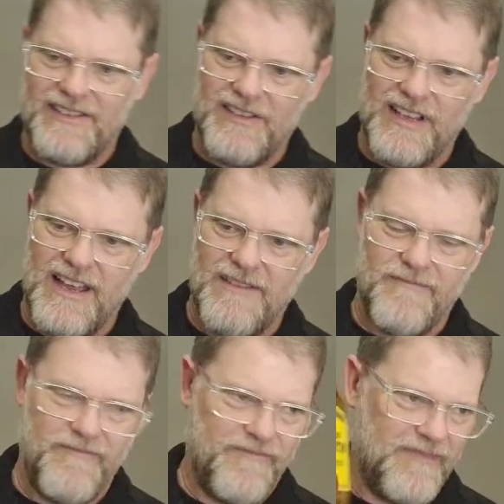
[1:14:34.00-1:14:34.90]
So
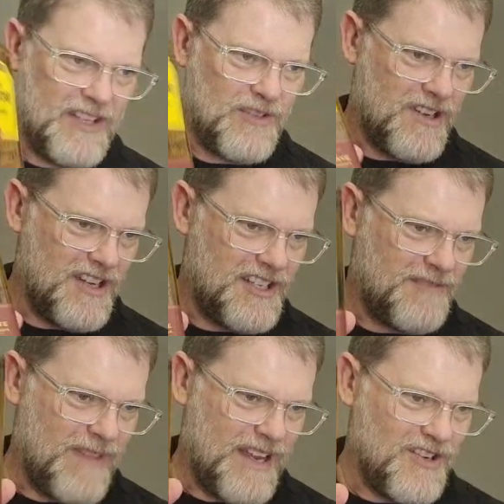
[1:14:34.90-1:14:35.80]
that's what I
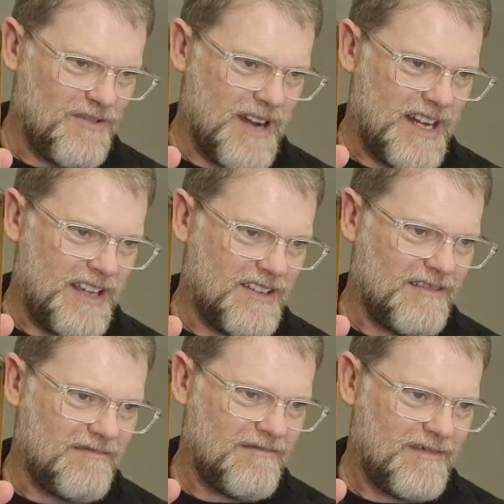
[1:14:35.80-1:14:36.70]
spent your money
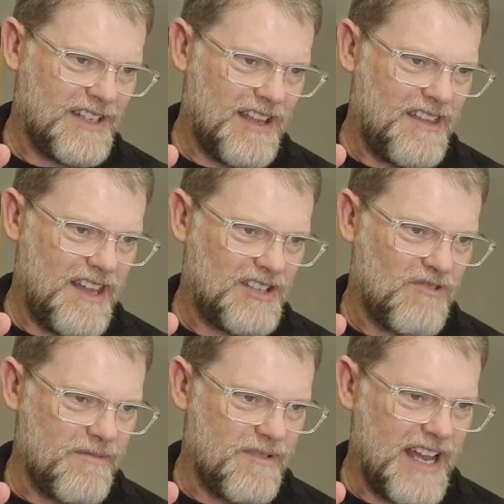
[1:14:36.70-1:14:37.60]
on. So thanks,
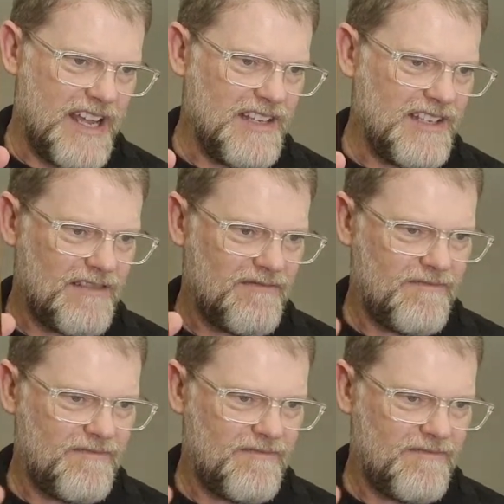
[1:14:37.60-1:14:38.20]
Robert Hayes.